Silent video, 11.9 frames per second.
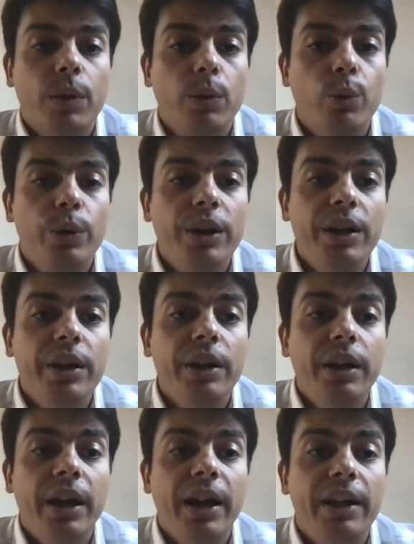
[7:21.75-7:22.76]

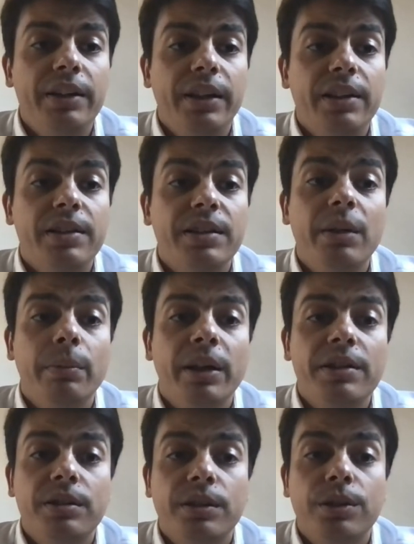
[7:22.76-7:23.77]
we had a
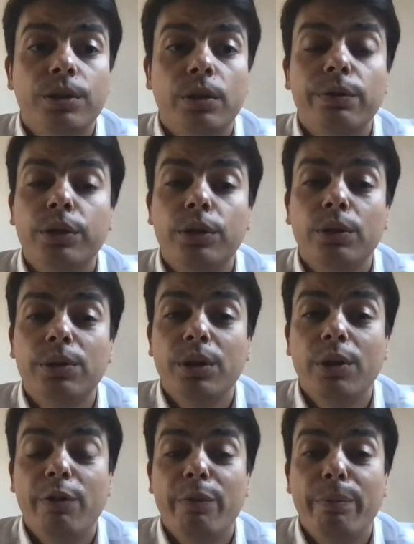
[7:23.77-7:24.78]
CMS that served ton
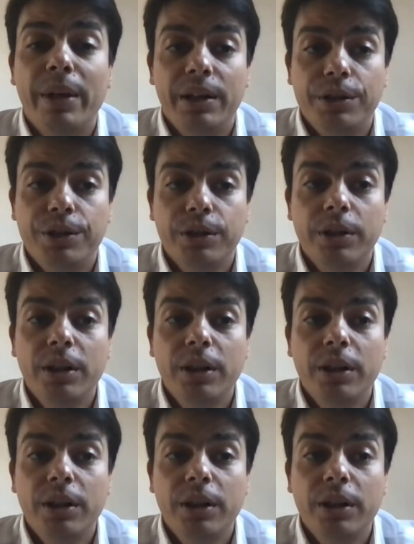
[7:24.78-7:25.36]
of page.